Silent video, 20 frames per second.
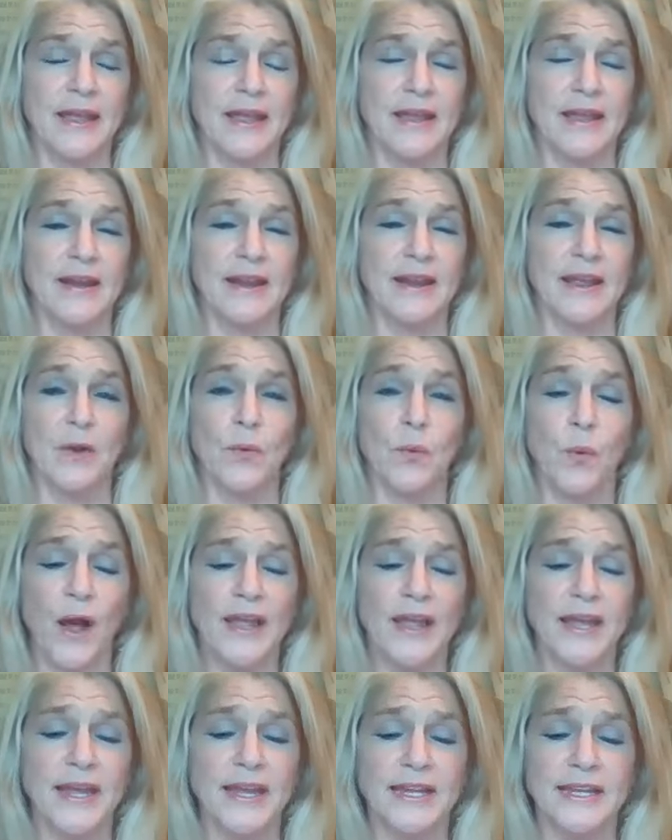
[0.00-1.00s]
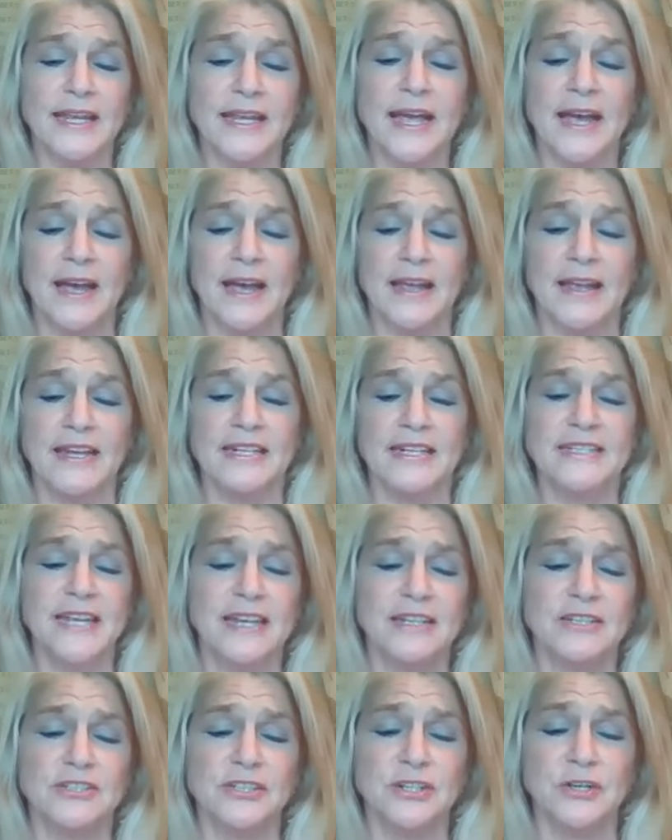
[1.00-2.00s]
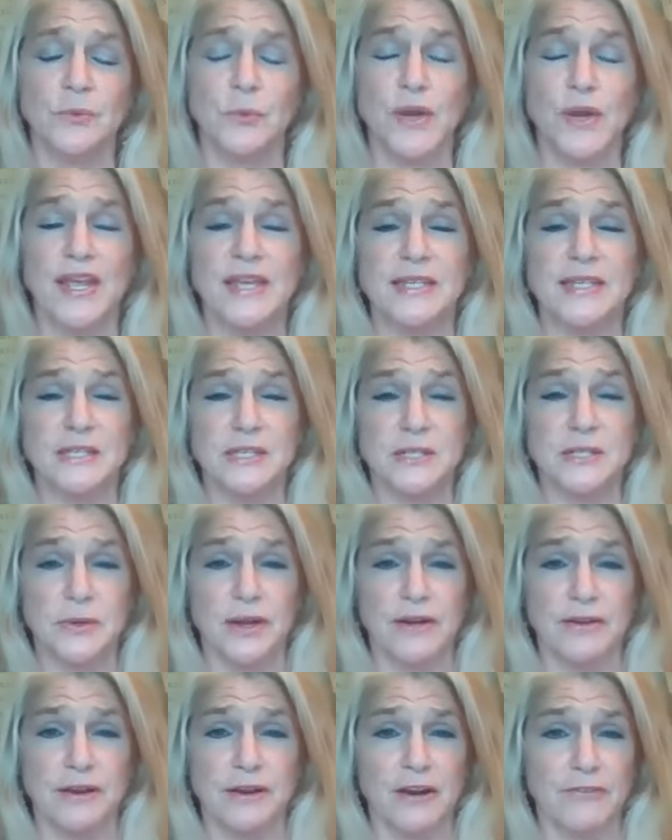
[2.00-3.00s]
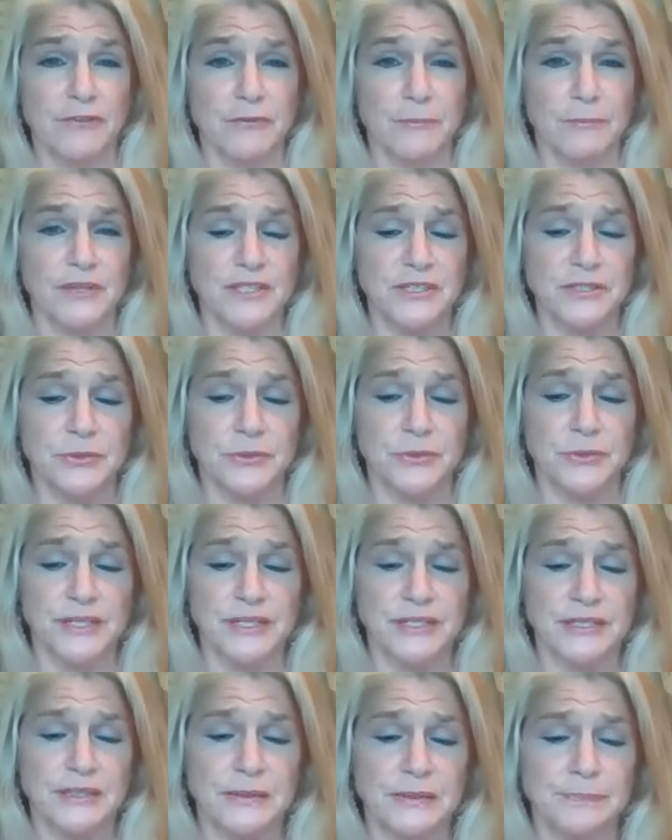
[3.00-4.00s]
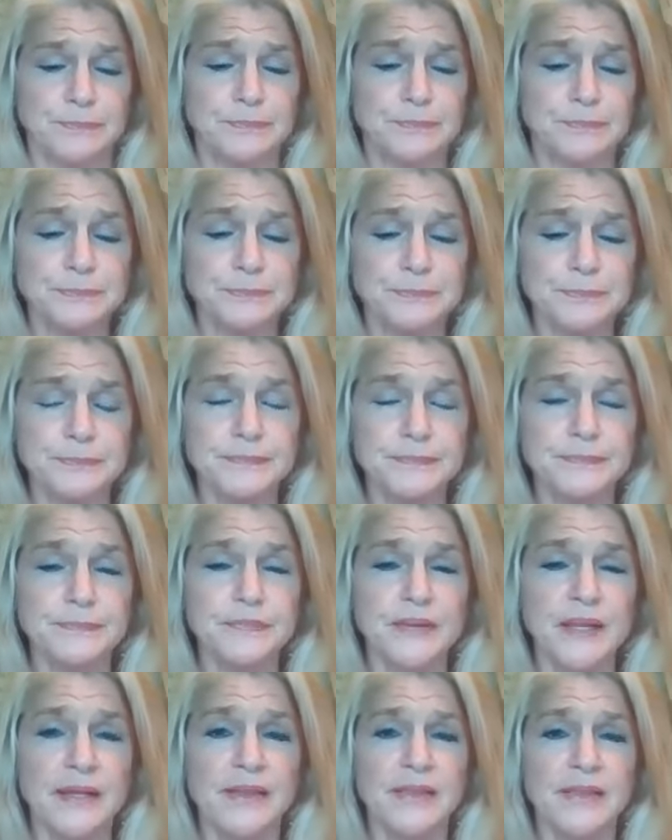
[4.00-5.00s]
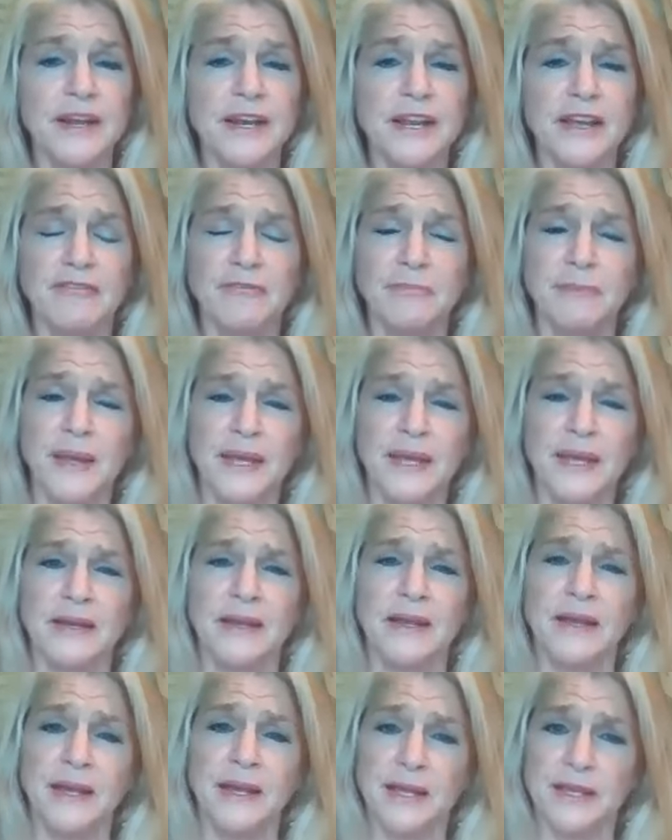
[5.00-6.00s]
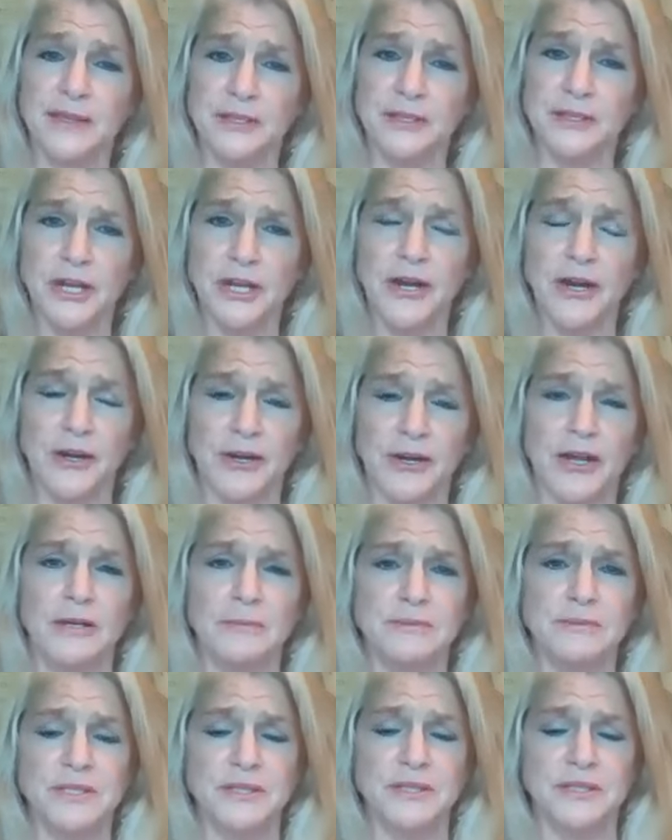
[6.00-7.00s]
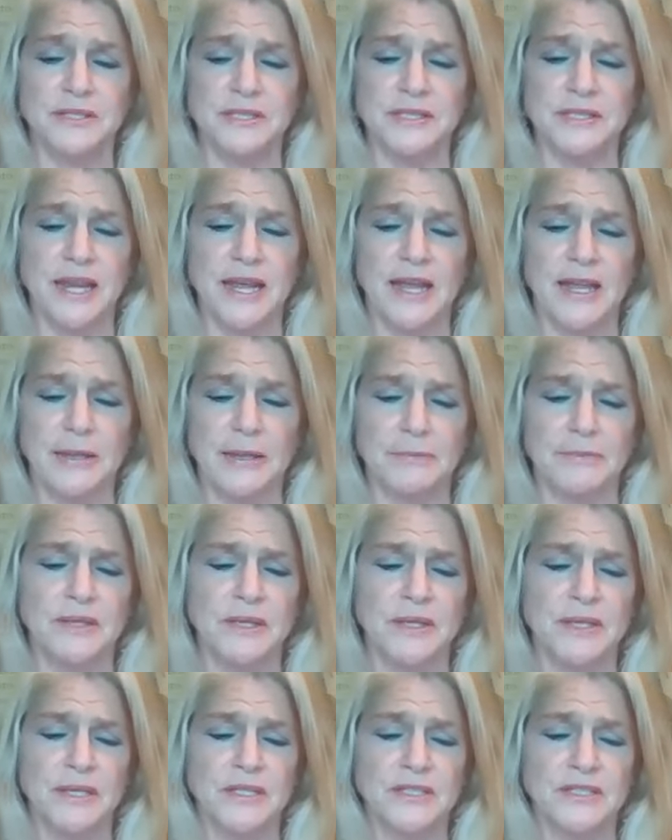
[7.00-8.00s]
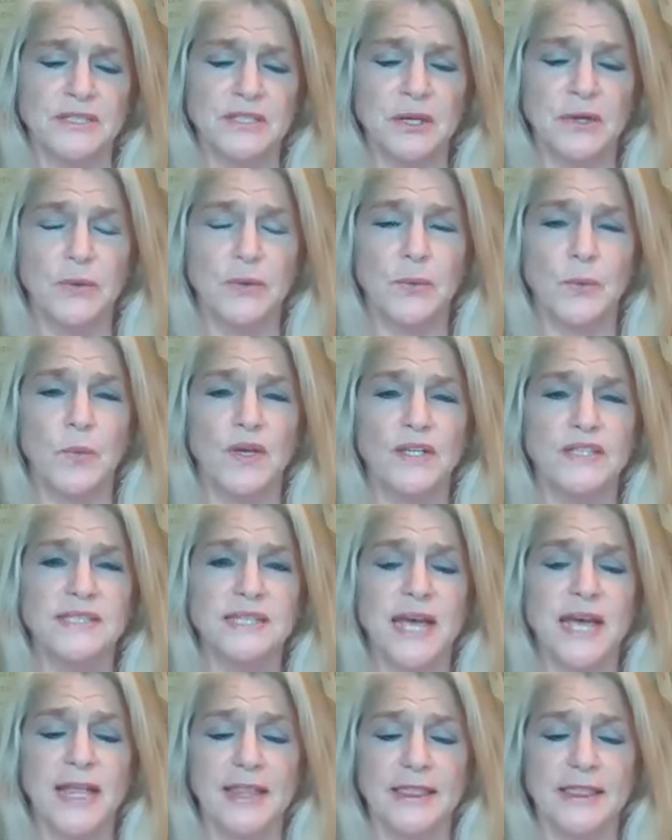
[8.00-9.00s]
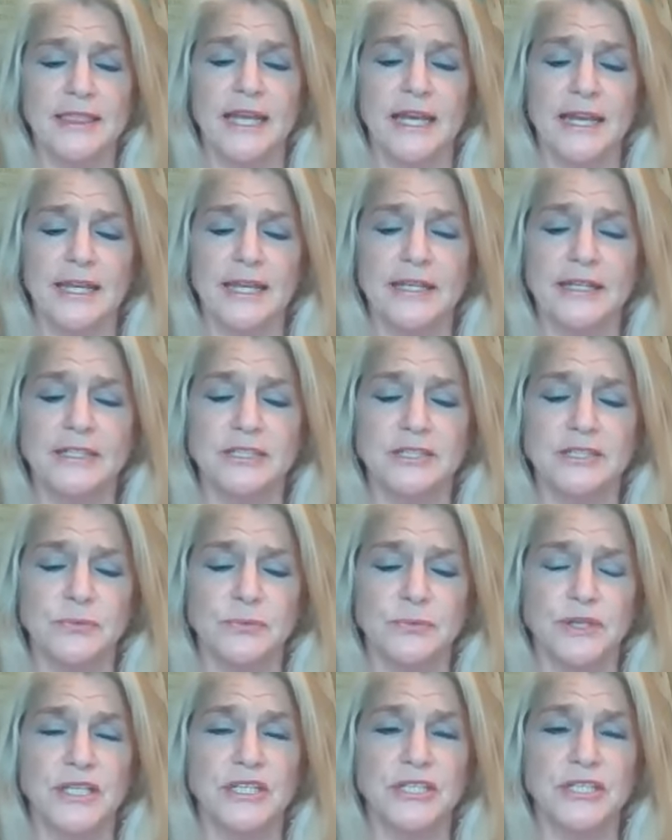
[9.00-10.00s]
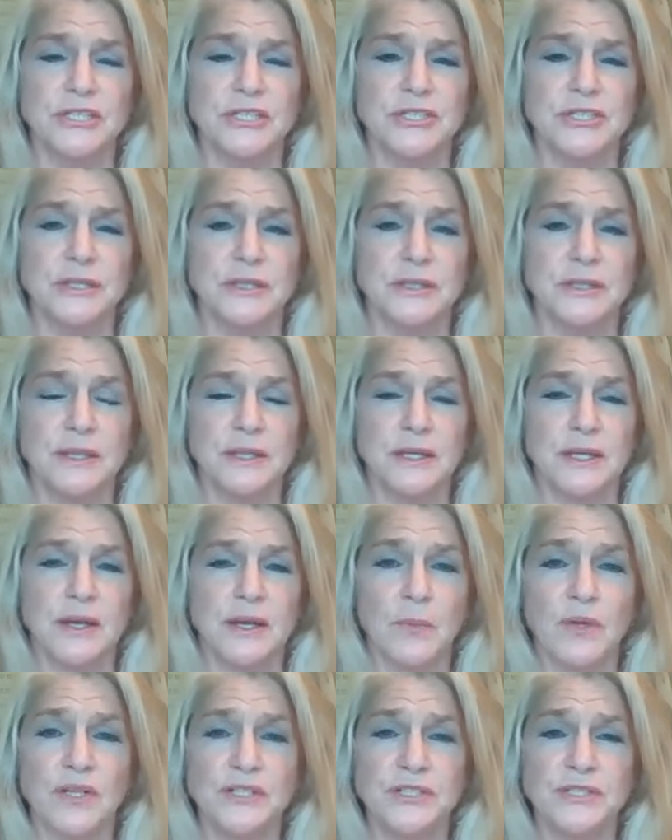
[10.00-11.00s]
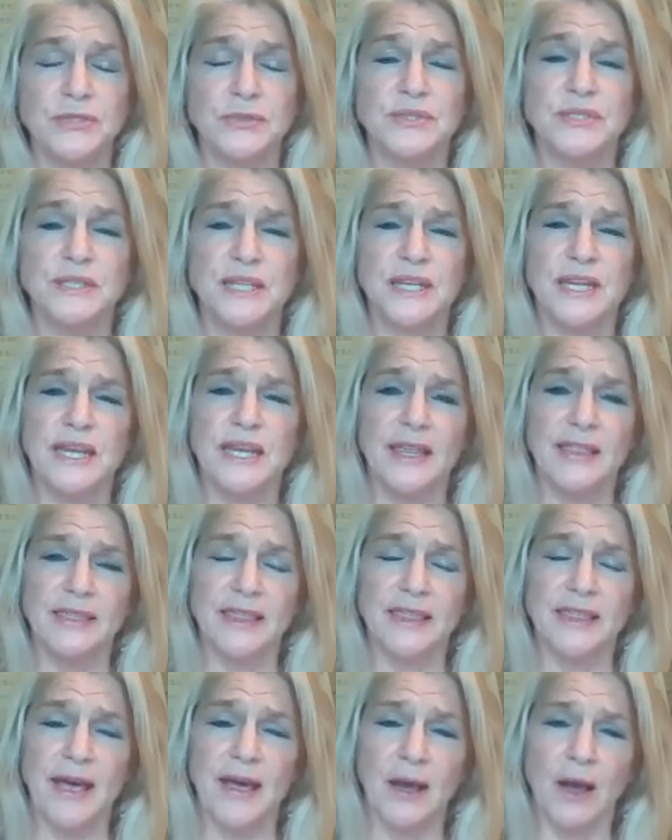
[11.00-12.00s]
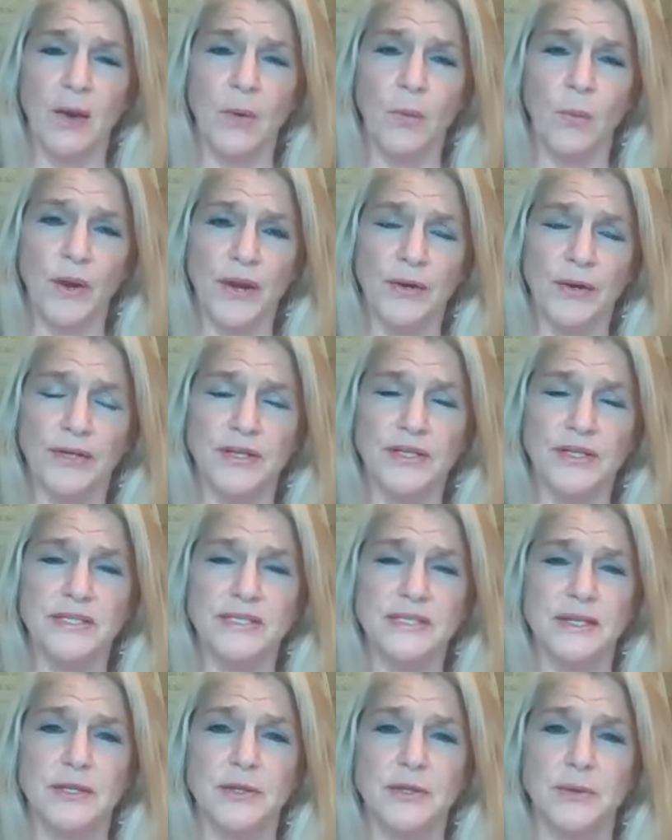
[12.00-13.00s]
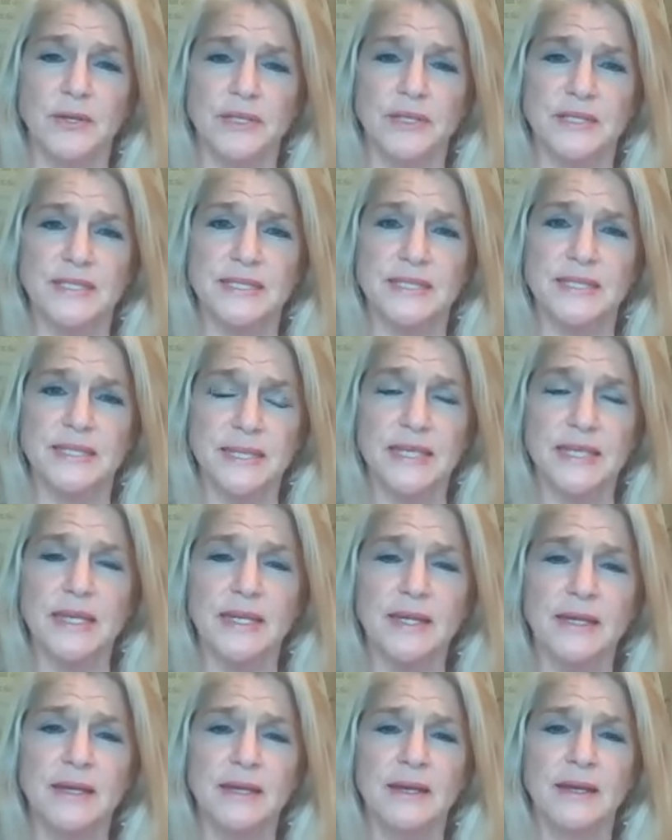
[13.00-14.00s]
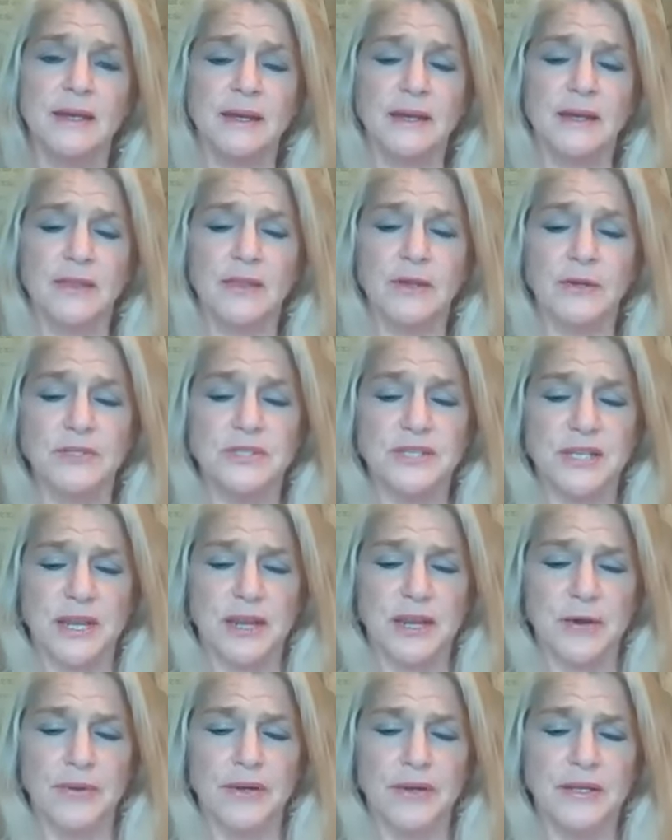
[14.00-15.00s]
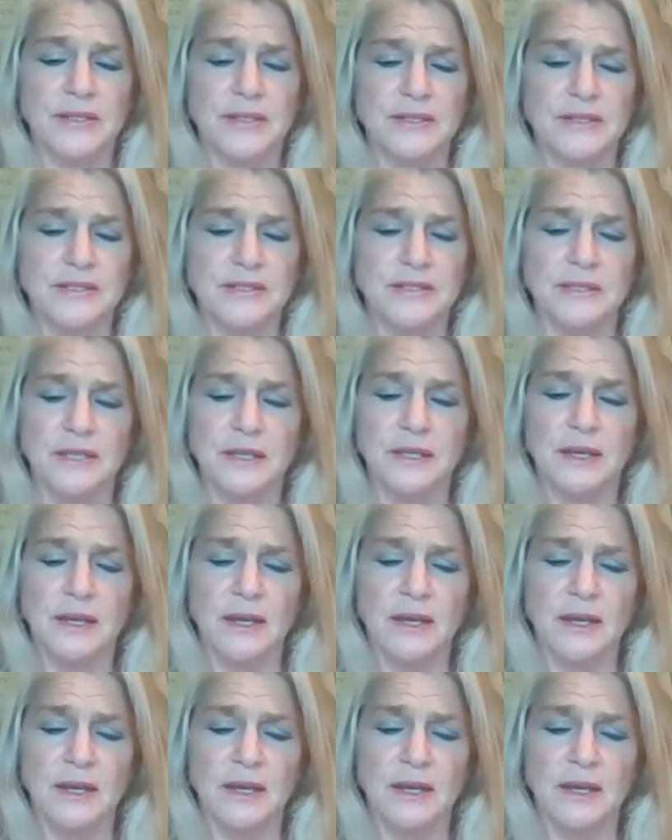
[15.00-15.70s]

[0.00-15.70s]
a quiet yet intentional ways to uncover mysteries that have been in the dark up till this time. So once that light is reached, once you get that awareness and you can see those areas